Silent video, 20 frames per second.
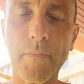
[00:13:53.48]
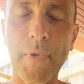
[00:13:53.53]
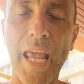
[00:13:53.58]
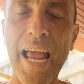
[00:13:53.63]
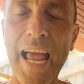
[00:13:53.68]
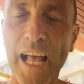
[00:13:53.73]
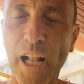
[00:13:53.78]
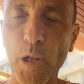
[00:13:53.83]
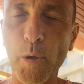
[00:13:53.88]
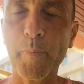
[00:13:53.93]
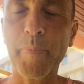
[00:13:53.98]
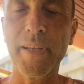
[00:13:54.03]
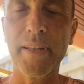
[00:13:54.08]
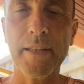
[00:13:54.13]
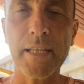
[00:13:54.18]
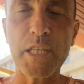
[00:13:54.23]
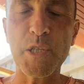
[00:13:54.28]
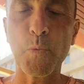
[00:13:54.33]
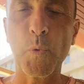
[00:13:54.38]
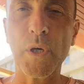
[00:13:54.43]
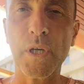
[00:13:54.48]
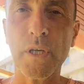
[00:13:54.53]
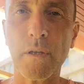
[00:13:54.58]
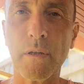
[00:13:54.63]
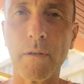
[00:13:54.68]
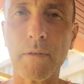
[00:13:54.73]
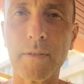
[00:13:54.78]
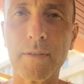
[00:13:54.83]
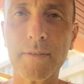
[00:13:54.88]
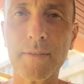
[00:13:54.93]
help in this
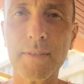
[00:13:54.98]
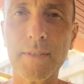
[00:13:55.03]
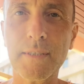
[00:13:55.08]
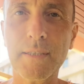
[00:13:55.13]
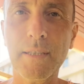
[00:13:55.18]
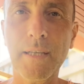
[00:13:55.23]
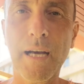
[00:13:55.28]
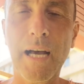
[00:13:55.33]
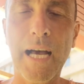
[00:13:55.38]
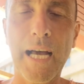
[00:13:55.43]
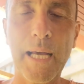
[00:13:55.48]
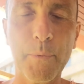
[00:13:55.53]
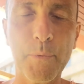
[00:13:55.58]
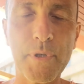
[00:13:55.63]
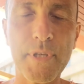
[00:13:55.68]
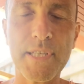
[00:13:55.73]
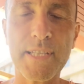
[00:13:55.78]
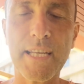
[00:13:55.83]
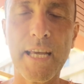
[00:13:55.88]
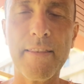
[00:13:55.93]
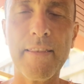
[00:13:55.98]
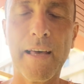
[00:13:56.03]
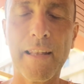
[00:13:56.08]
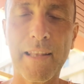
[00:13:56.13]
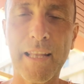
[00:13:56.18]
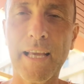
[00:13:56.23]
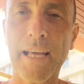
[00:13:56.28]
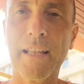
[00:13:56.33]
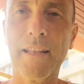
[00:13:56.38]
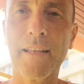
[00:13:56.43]
world, I would say that
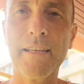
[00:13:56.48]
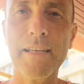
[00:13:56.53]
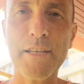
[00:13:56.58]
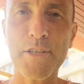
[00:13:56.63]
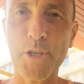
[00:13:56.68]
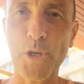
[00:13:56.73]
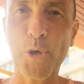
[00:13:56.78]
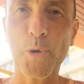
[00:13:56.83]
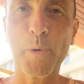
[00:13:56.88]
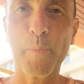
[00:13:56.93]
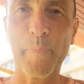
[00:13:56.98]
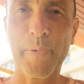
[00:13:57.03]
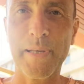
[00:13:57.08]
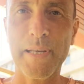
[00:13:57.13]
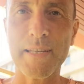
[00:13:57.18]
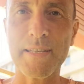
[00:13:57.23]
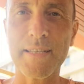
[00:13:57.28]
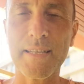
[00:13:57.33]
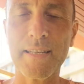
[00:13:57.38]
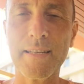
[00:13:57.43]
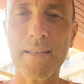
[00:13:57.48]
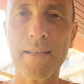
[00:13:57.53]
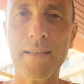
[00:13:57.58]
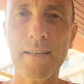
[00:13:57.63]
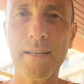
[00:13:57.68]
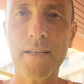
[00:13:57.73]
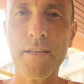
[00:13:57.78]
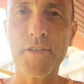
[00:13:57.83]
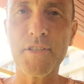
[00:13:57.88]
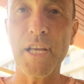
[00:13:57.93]
Leila is a good person
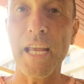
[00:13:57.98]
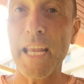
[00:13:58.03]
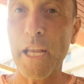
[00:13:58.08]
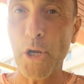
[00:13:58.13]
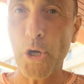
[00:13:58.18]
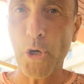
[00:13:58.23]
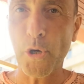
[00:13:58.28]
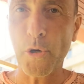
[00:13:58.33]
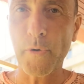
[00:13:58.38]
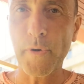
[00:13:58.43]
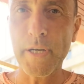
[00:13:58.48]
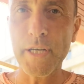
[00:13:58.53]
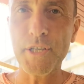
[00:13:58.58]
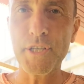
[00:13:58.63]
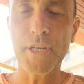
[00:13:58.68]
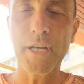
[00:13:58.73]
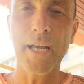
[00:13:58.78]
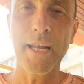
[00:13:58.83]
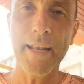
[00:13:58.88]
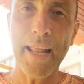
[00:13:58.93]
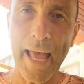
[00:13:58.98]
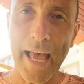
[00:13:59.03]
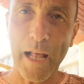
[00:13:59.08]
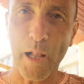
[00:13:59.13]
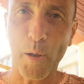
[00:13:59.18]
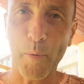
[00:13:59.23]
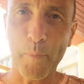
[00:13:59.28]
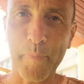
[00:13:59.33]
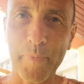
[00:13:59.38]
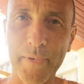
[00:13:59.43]
to encourage and
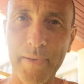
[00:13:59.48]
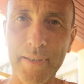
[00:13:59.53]
help.